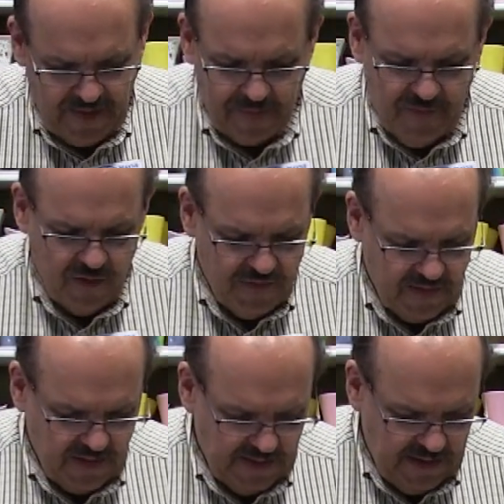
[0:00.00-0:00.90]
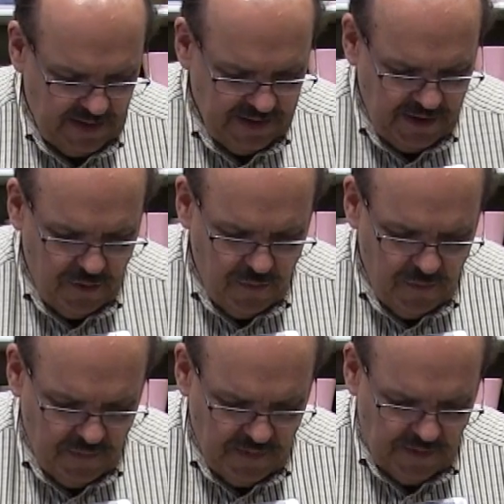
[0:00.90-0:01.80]
I'm using a little
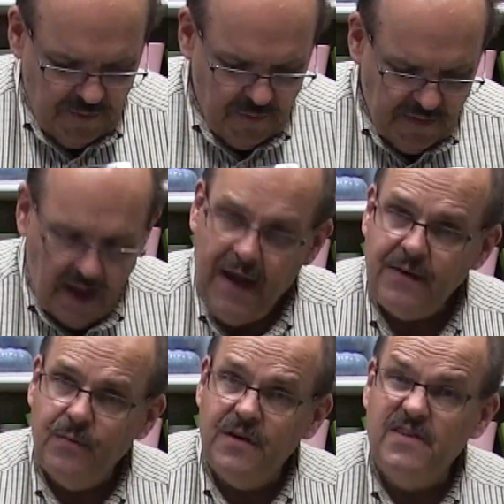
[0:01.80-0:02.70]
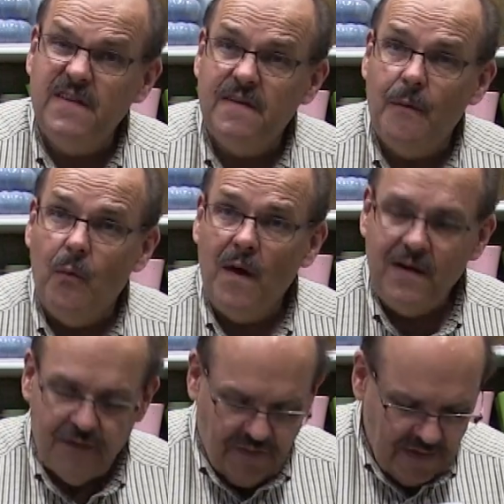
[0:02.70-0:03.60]
U-glue dot, which is a
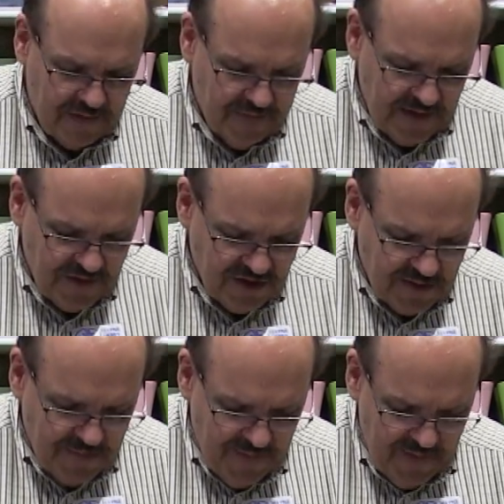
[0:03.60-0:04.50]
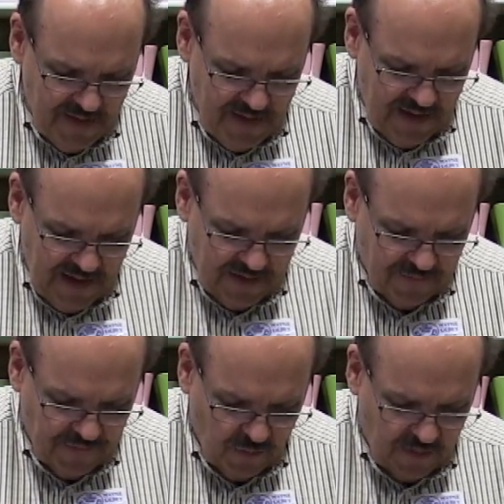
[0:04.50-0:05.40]
wonderful invention in
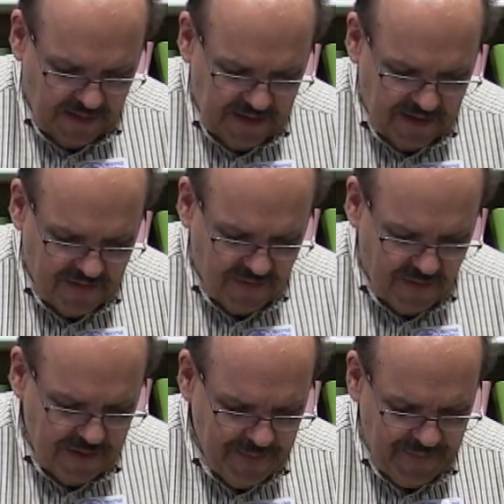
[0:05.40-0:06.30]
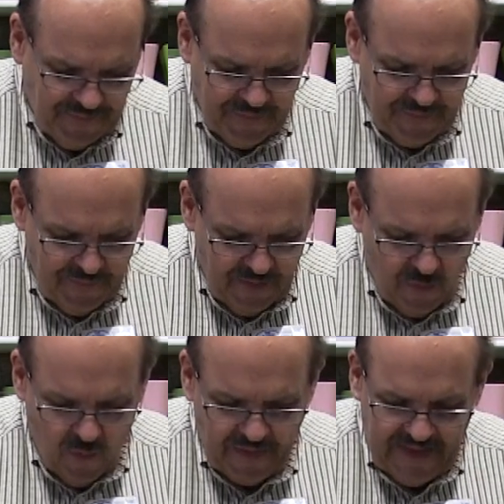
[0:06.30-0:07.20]
the floral industry.
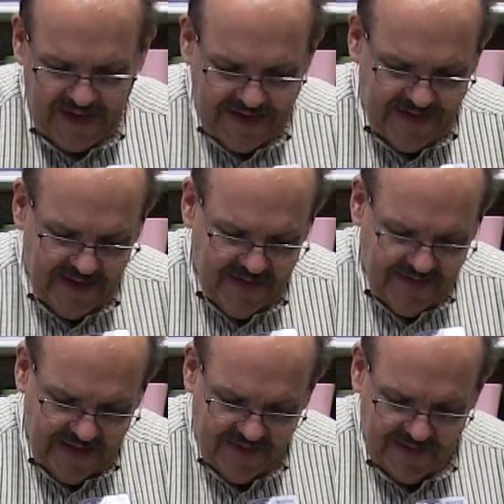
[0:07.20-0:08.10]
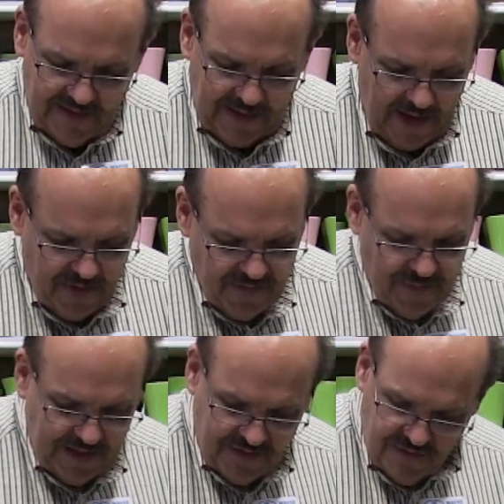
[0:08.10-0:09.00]
What that does is it
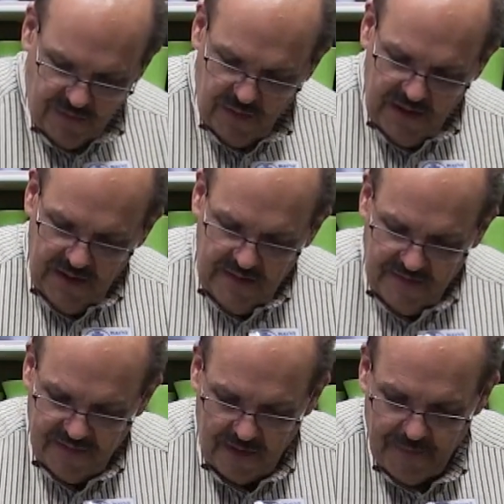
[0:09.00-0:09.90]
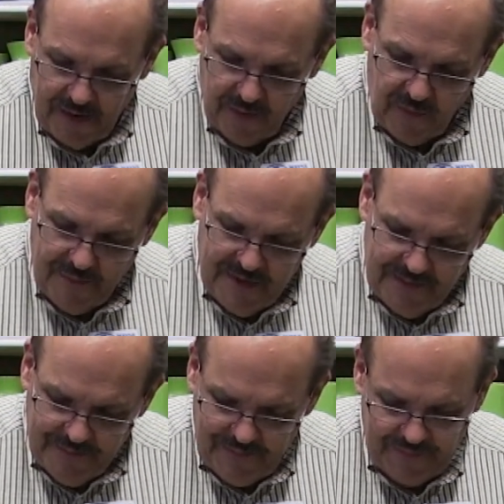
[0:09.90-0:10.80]
allows me to start my ribbon